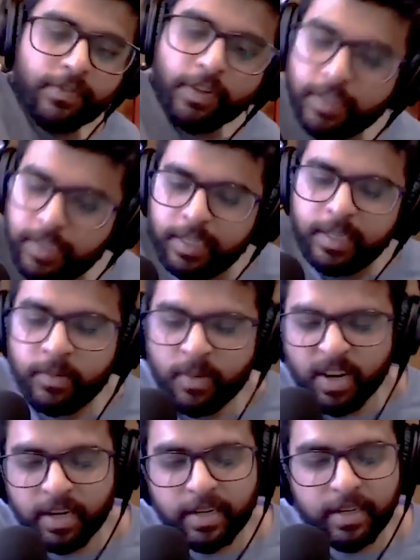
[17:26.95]
Firstly,
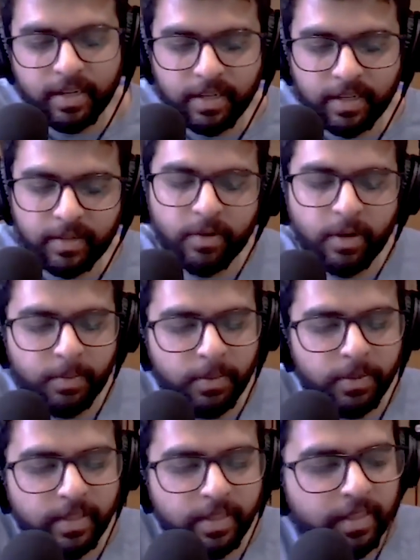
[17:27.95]
what uh, what
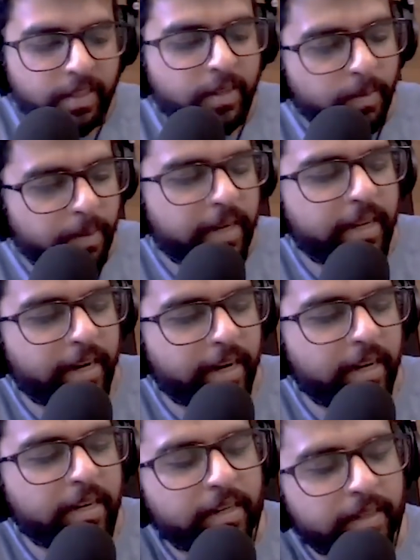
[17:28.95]
positions did you play in
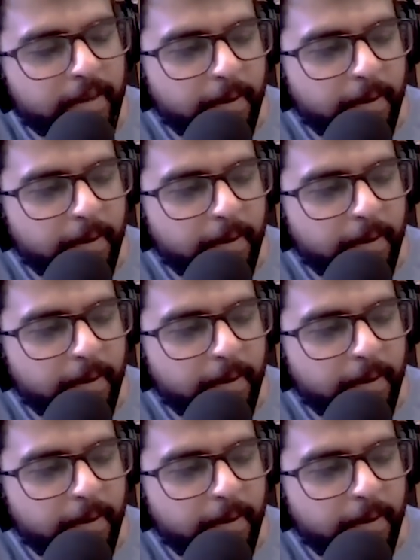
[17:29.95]
cricket?